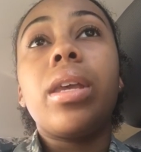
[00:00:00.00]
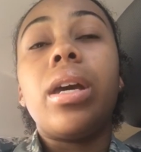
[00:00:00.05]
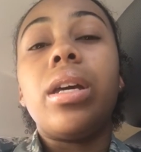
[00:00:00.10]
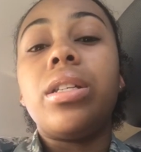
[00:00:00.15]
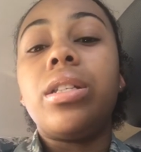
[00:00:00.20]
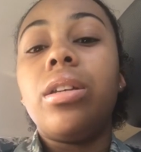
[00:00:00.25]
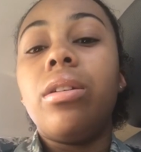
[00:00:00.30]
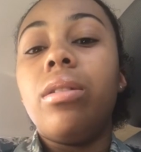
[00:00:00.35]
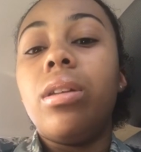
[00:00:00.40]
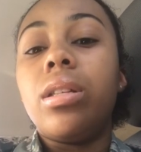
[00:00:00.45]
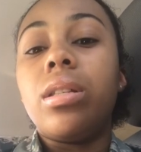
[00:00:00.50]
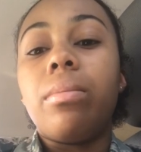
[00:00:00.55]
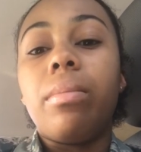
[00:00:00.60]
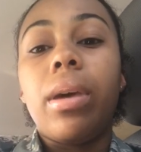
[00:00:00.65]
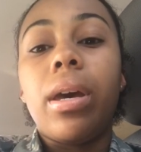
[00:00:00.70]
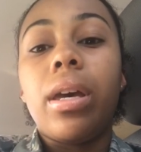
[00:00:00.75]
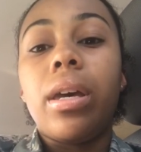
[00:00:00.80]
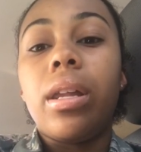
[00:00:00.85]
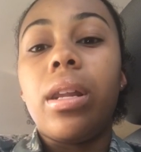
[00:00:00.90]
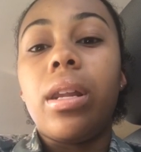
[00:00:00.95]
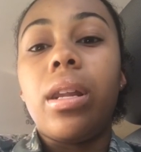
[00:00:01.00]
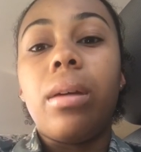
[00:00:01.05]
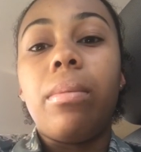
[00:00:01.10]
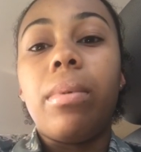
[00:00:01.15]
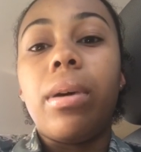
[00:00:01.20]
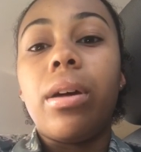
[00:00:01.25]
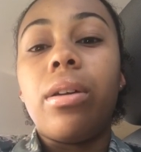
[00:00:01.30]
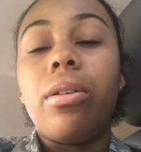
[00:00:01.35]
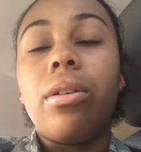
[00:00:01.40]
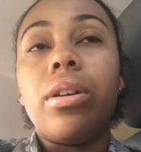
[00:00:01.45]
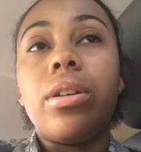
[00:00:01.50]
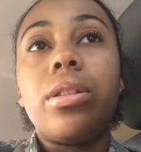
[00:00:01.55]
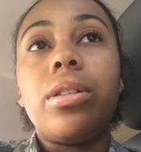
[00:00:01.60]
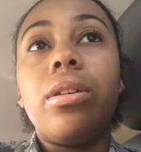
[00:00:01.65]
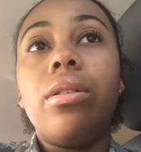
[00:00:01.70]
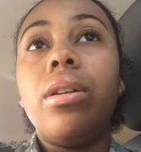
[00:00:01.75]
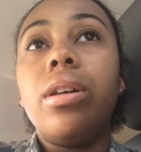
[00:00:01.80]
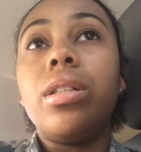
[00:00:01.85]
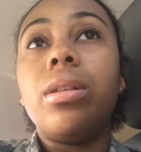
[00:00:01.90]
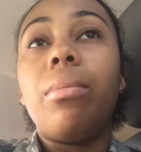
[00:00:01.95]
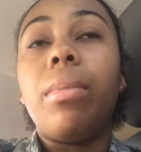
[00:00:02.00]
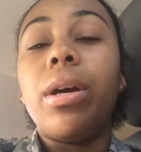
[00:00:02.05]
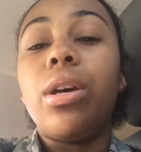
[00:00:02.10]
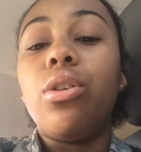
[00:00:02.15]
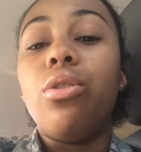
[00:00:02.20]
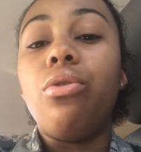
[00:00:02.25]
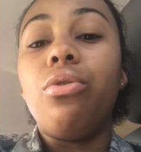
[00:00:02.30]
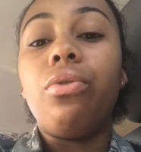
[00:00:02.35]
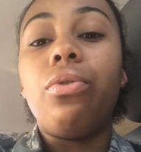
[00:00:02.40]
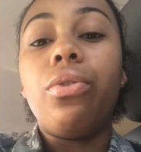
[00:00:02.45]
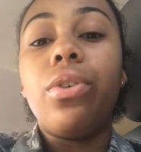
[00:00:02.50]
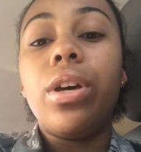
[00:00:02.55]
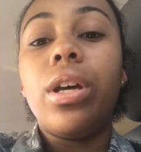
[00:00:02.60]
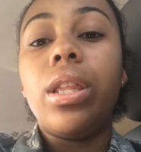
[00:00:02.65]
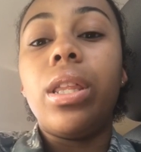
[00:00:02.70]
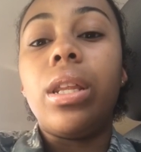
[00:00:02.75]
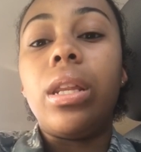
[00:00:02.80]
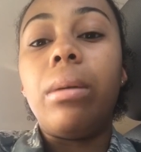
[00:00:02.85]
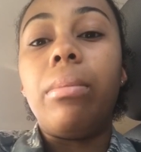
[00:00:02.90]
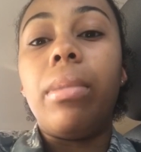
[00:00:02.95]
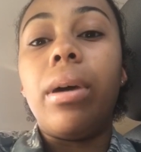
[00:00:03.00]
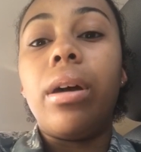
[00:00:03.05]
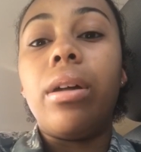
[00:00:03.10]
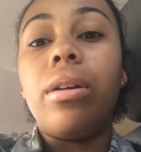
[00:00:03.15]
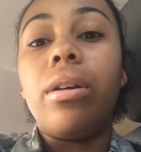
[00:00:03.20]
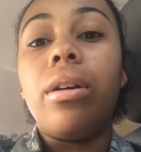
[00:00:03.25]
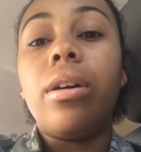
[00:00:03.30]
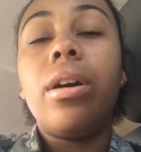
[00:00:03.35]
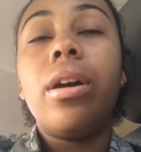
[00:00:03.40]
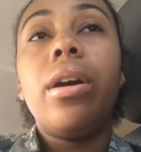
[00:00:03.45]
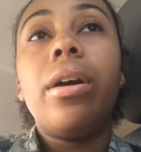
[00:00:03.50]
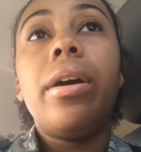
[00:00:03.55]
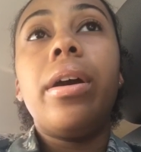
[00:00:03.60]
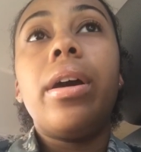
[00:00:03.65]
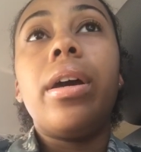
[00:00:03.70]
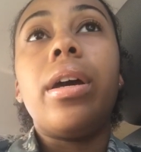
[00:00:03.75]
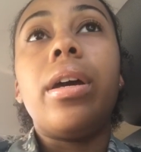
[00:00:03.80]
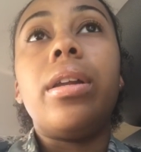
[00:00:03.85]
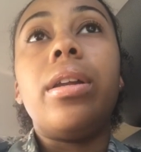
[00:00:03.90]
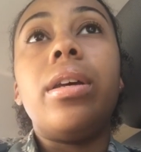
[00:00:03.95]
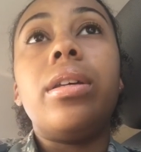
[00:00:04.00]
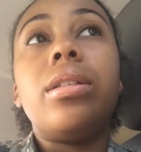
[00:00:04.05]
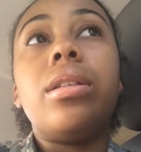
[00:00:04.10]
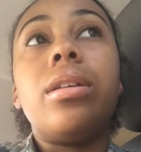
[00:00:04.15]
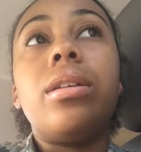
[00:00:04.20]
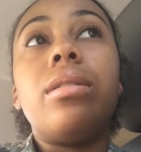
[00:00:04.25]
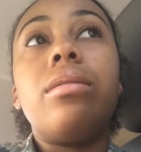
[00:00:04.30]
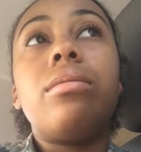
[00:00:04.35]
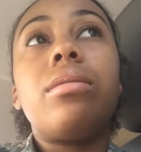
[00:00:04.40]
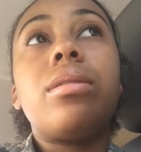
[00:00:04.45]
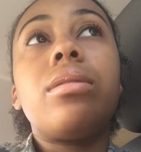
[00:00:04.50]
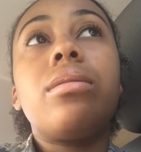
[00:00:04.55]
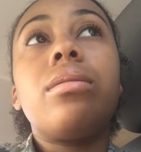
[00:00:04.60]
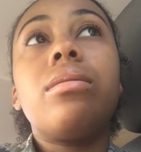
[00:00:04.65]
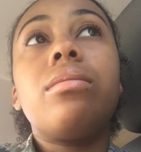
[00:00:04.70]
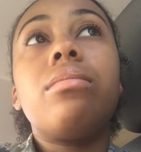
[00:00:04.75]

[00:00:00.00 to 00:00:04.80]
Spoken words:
it still doesn't make it any better. It still doesn't make you feel any better. It doesn't